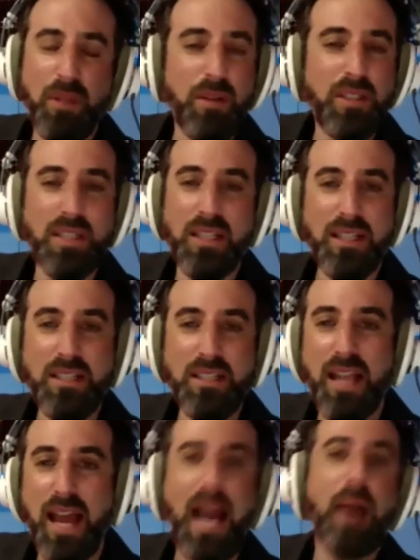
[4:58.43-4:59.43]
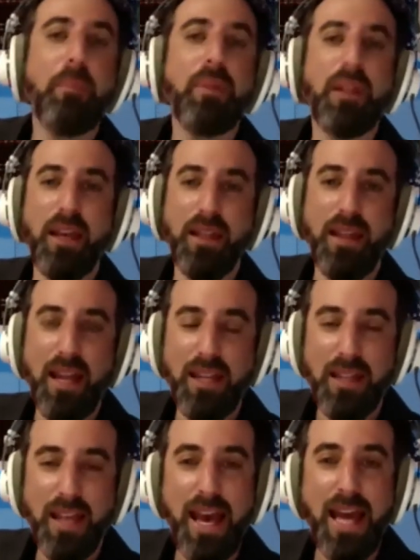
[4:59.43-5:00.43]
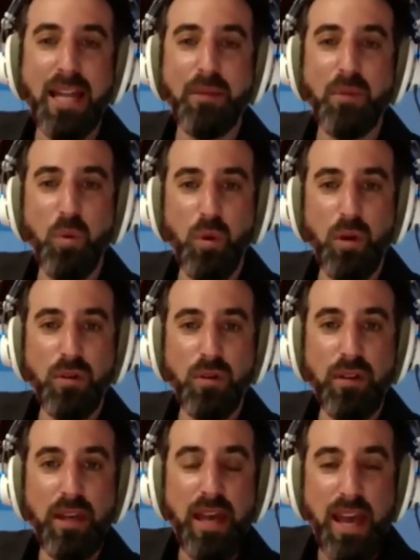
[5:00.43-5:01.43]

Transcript: It doesn't happen like that in the animal world.